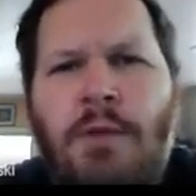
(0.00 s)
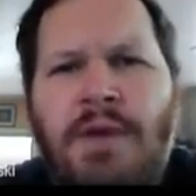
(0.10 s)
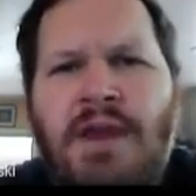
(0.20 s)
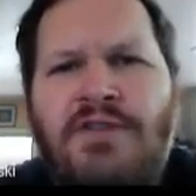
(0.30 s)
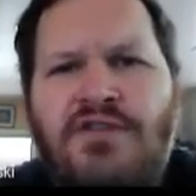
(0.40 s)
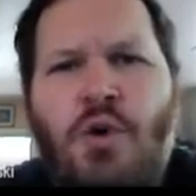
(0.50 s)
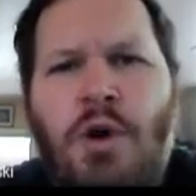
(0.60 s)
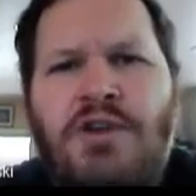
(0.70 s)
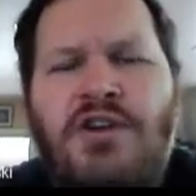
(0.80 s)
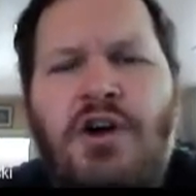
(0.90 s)
is
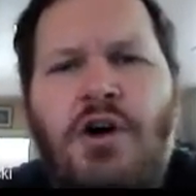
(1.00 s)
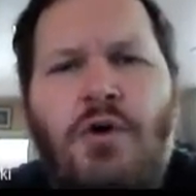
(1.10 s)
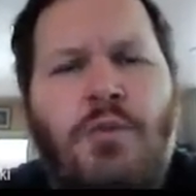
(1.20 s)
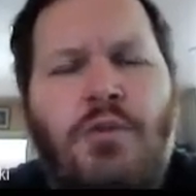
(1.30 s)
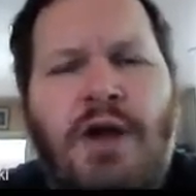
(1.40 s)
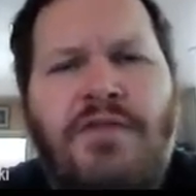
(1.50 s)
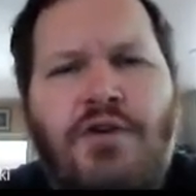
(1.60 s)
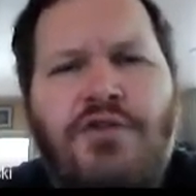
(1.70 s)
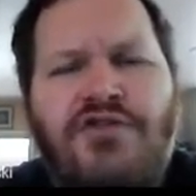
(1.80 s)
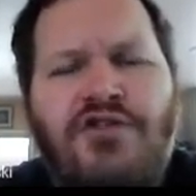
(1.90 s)
going to go, or breadth
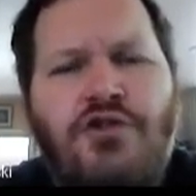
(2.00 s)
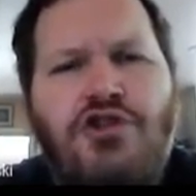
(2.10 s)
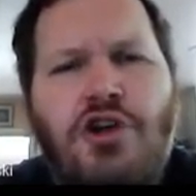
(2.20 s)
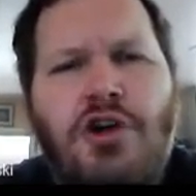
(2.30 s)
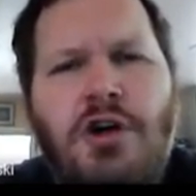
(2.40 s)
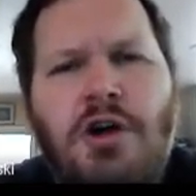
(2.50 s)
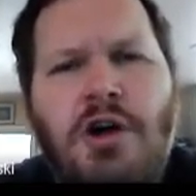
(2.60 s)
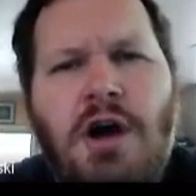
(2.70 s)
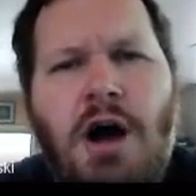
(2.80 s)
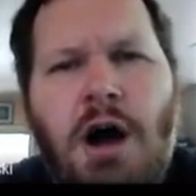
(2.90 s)
first search,
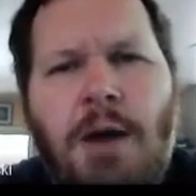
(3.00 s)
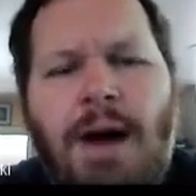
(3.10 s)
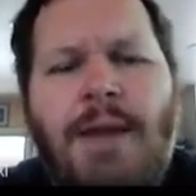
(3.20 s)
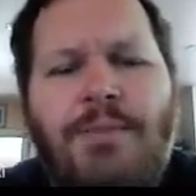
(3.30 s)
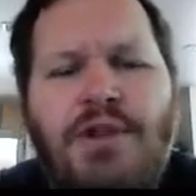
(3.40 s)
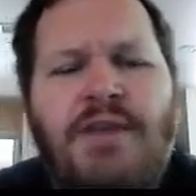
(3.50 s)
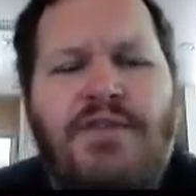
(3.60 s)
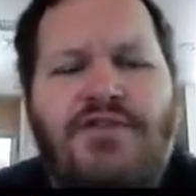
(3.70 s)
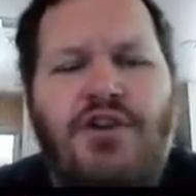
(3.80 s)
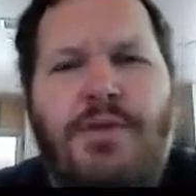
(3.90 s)
I believe
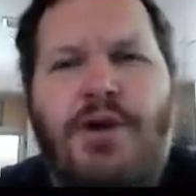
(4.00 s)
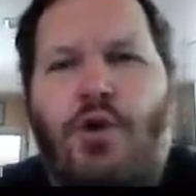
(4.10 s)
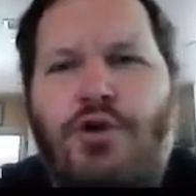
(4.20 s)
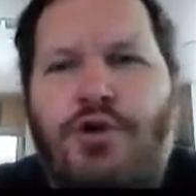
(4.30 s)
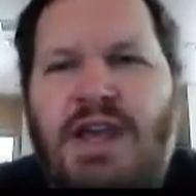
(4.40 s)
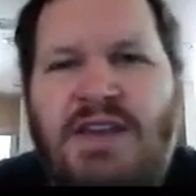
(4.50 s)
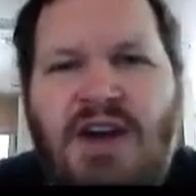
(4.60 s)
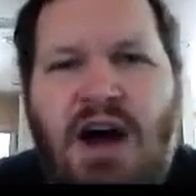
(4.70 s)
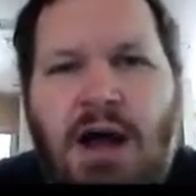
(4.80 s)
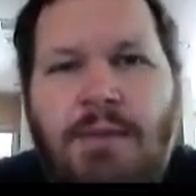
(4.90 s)
is going to be order E
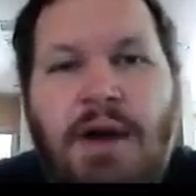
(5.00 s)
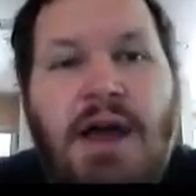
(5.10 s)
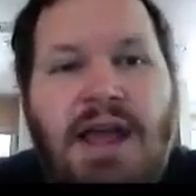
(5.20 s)
time.